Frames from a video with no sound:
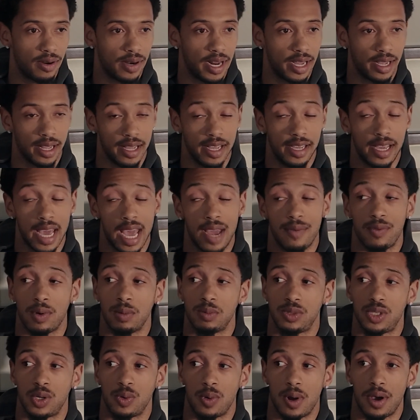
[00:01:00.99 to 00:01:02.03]
He came from
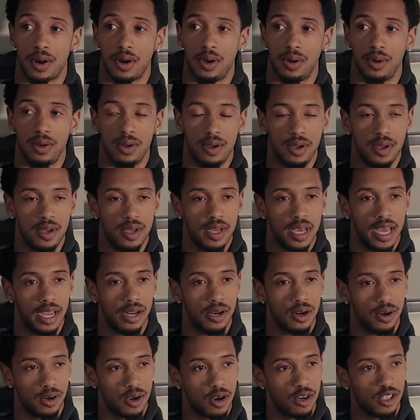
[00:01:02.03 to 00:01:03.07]
Toronto,
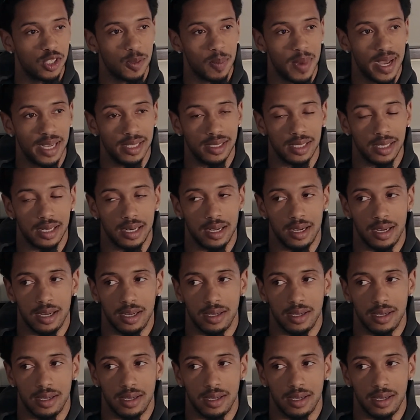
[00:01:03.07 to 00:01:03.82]
and Coach Mason,